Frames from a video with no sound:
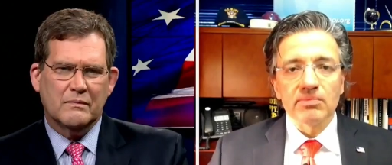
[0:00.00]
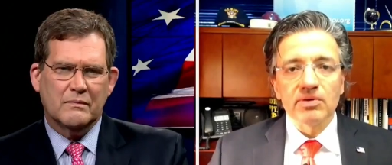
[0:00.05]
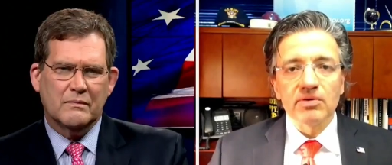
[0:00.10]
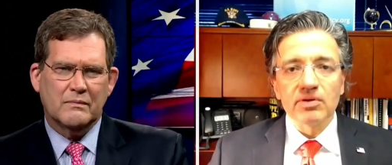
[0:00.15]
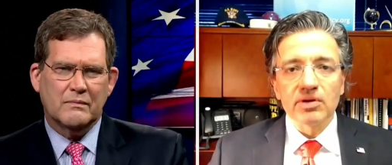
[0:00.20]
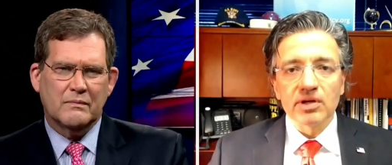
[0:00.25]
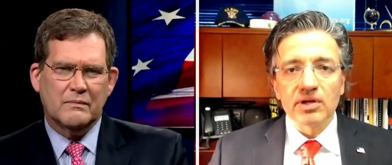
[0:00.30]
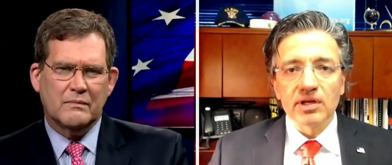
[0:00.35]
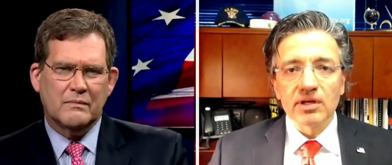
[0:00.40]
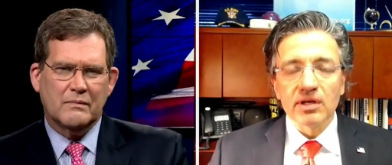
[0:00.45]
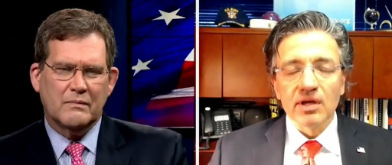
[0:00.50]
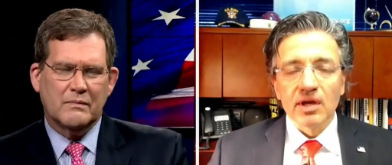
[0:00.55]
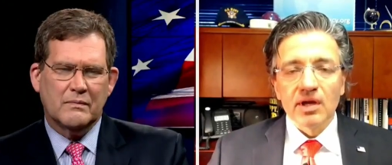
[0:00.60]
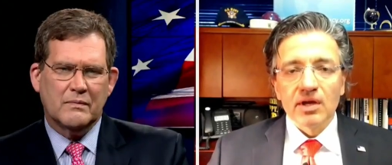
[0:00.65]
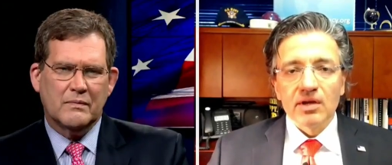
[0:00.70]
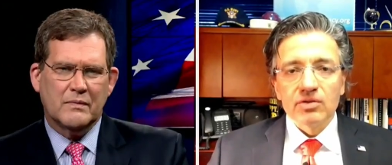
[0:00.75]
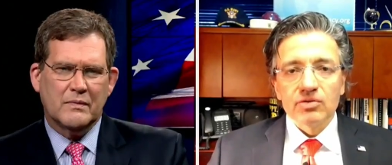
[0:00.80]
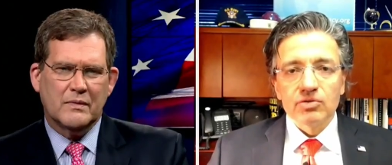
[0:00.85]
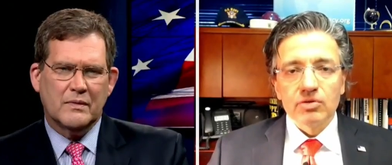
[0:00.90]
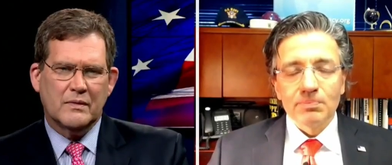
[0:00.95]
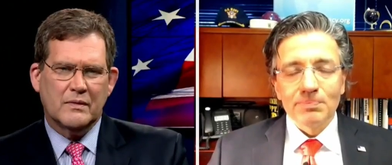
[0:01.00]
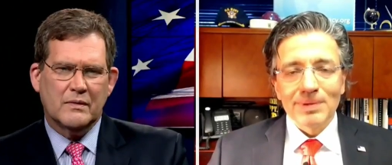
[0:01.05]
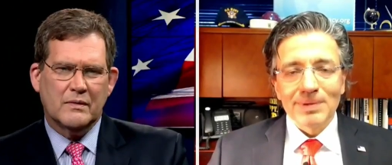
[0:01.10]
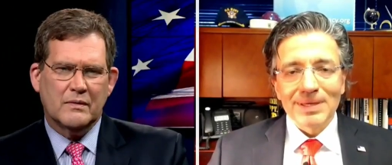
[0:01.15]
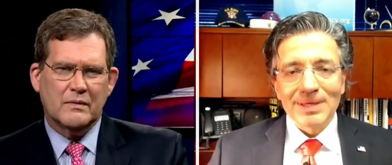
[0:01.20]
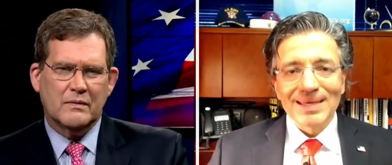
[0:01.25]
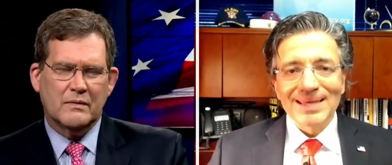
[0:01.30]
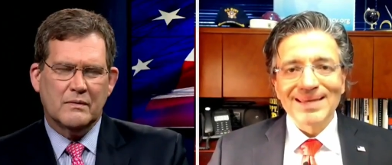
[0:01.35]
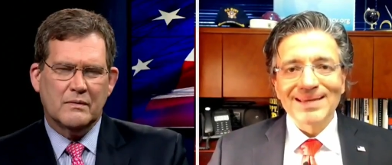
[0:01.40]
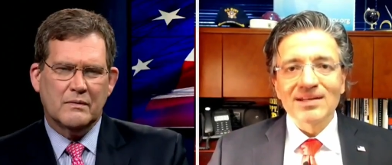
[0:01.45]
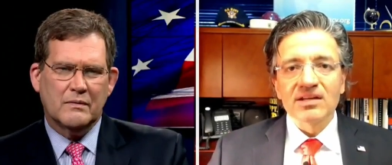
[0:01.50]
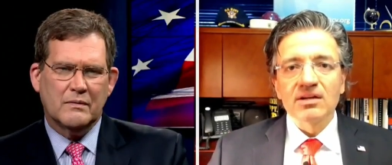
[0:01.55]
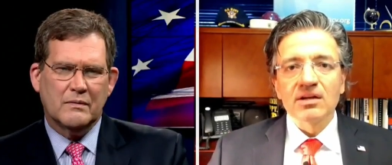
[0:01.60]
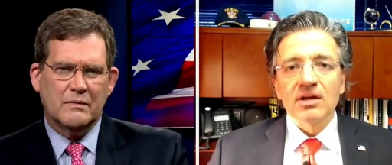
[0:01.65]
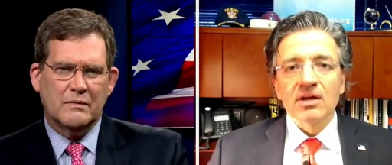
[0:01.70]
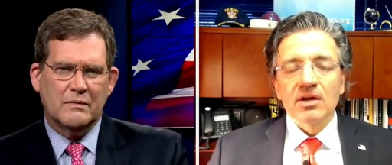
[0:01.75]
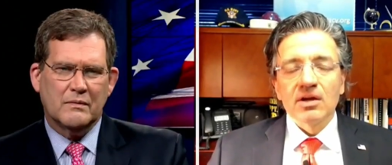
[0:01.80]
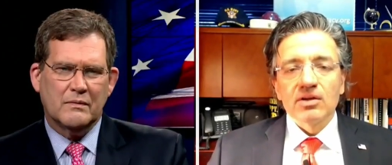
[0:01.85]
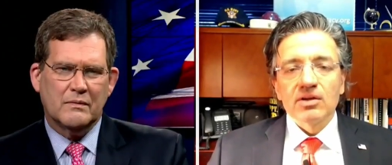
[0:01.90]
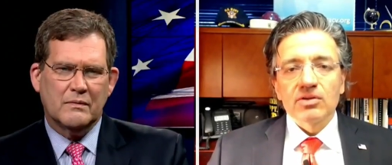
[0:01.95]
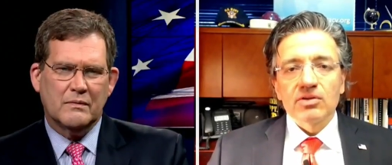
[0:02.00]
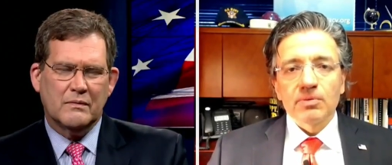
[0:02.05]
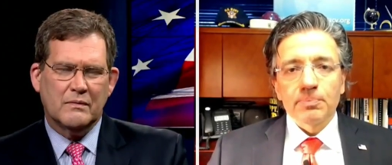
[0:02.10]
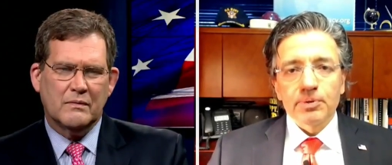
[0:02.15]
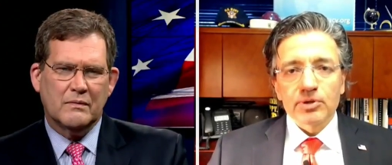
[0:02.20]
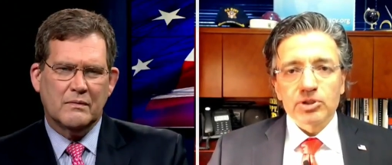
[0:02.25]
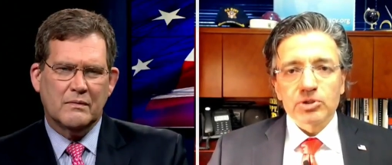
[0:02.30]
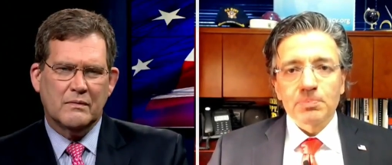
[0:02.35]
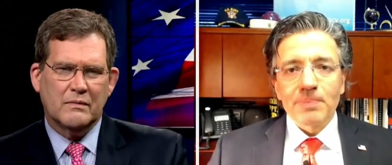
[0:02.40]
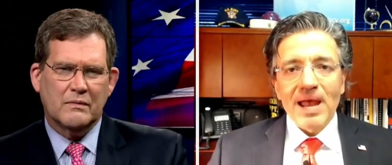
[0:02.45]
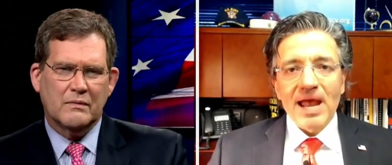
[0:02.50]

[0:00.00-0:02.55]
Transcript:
Speaker 1: community to begin to push